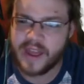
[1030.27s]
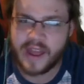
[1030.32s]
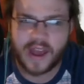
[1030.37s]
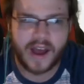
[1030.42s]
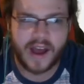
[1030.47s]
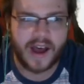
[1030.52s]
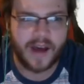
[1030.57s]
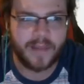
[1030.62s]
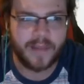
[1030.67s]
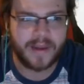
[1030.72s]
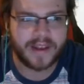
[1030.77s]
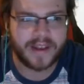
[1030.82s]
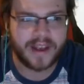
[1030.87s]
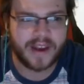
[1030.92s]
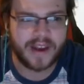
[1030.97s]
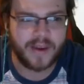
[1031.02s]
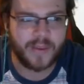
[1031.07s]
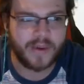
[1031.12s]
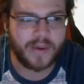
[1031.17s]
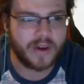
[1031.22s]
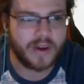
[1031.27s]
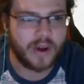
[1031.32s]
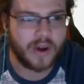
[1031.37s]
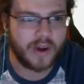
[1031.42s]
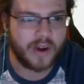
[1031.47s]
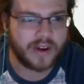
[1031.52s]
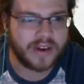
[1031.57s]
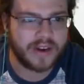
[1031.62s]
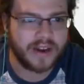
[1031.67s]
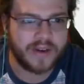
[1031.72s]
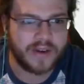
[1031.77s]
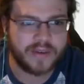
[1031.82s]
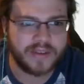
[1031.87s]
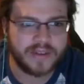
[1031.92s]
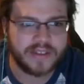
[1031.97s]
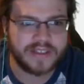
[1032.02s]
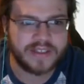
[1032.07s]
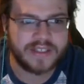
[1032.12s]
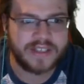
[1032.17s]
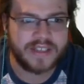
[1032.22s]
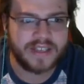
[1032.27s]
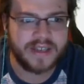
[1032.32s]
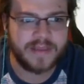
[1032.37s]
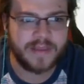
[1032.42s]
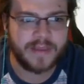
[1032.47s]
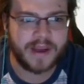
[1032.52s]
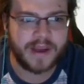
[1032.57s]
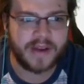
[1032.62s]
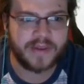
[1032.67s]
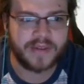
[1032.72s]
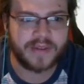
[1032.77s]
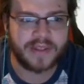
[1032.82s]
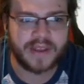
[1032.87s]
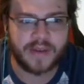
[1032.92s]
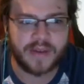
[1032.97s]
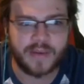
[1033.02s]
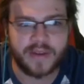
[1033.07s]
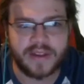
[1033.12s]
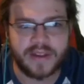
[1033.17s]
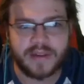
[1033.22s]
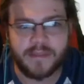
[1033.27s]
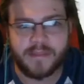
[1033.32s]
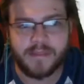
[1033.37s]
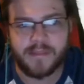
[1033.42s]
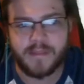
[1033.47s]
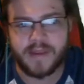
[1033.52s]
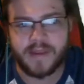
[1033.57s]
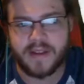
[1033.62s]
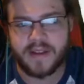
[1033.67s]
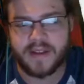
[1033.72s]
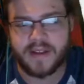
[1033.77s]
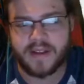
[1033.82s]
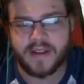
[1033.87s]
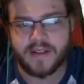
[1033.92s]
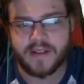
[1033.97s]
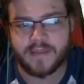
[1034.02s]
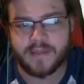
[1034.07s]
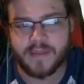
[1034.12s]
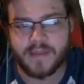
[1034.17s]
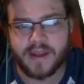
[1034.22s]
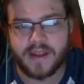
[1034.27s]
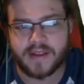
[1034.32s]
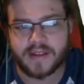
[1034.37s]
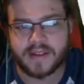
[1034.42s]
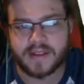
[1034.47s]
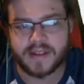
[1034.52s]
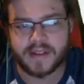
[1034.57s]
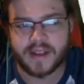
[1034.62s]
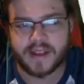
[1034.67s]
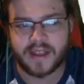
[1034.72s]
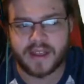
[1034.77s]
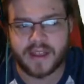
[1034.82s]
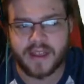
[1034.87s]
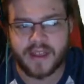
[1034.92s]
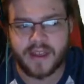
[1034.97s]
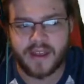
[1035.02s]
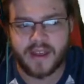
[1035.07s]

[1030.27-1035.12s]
I kind of want an Arcanine on the team. I don't think it really means like...